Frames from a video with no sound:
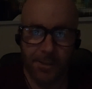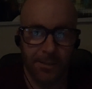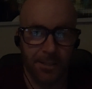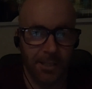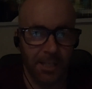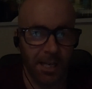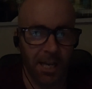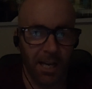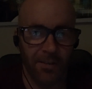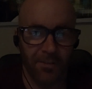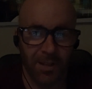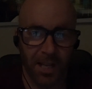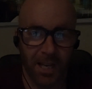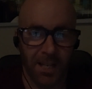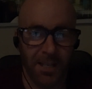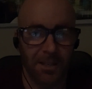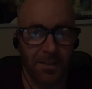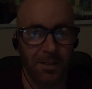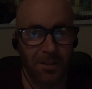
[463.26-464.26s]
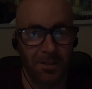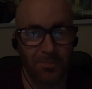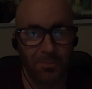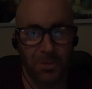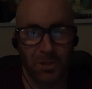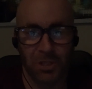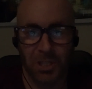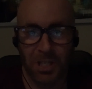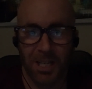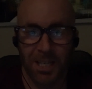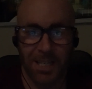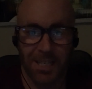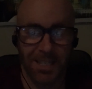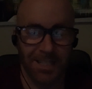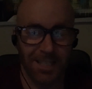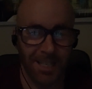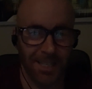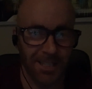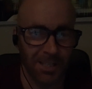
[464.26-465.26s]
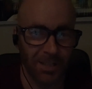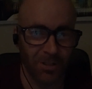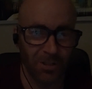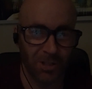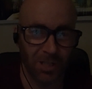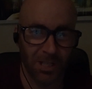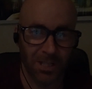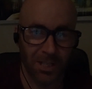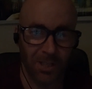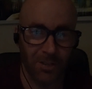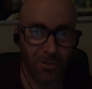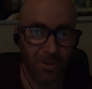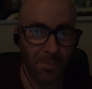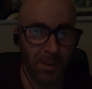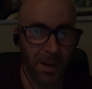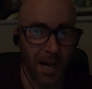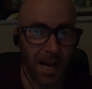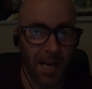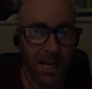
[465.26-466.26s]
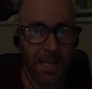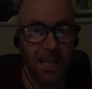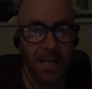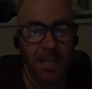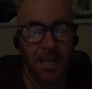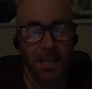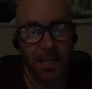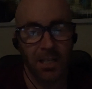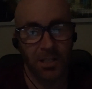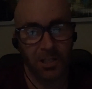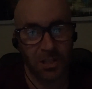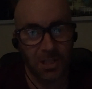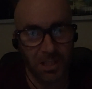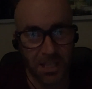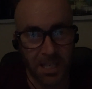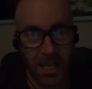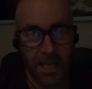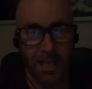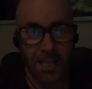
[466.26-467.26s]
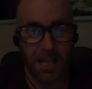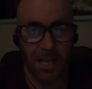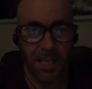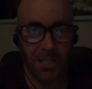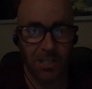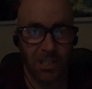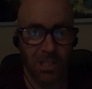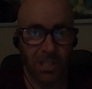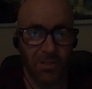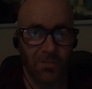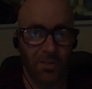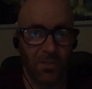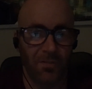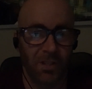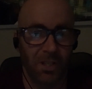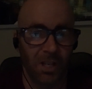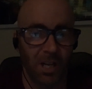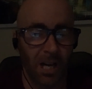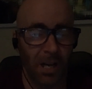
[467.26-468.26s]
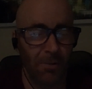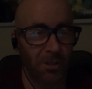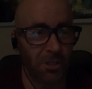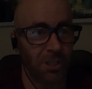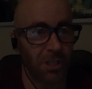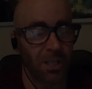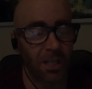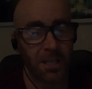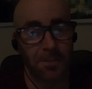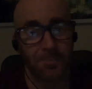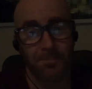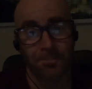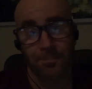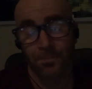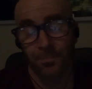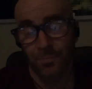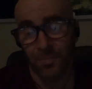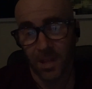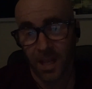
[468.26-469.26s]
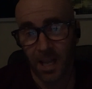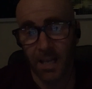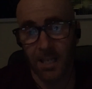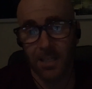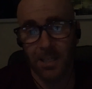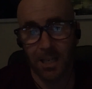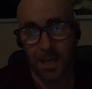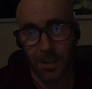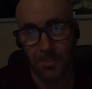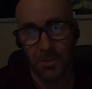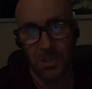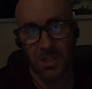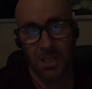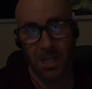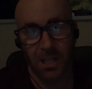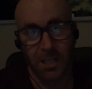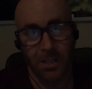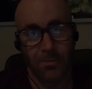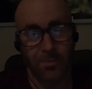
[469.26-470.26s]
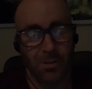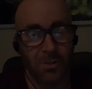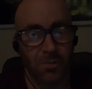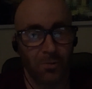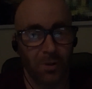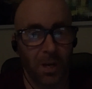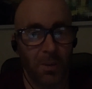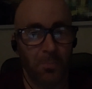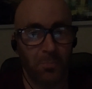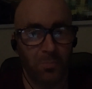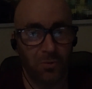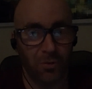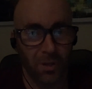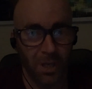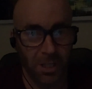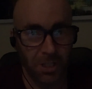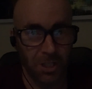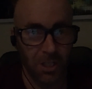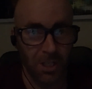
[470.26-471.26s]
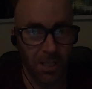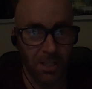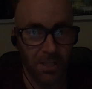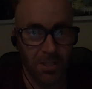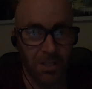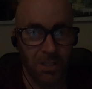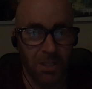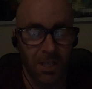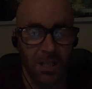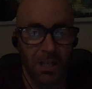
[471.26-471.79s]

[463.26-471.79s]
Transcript: to have that Mercedes SL 600 back instead of that 650i, which I ended up selling with great prejudice.